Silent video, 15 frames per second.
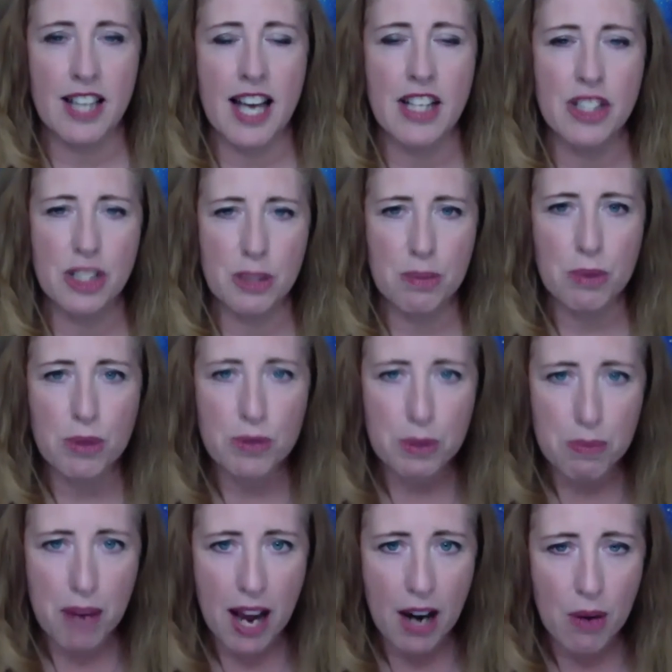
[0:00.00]
as she moves
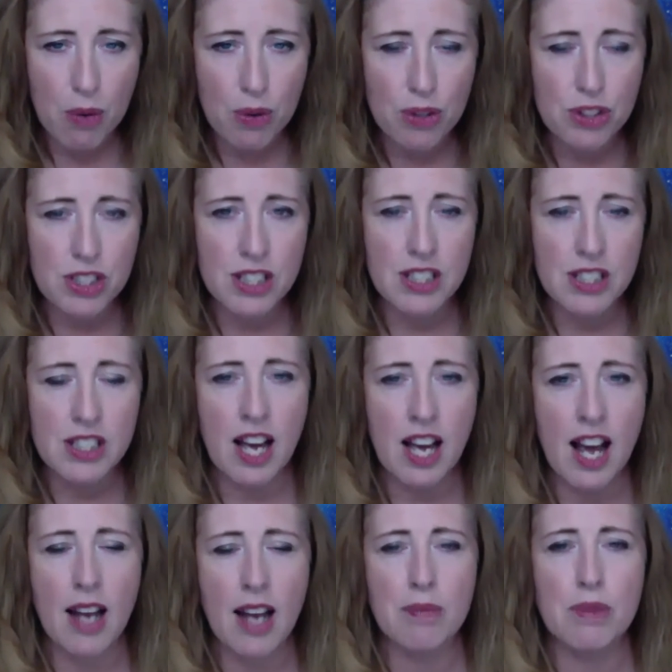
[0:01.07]
backwards in
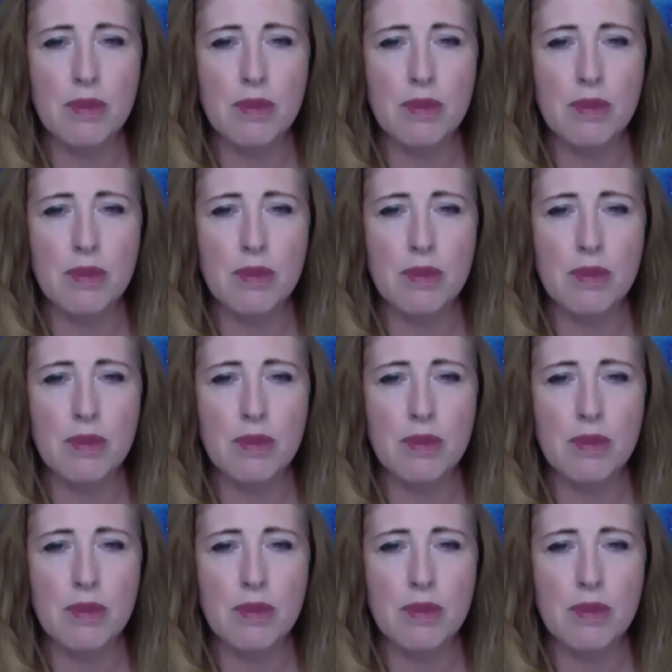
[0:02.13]
time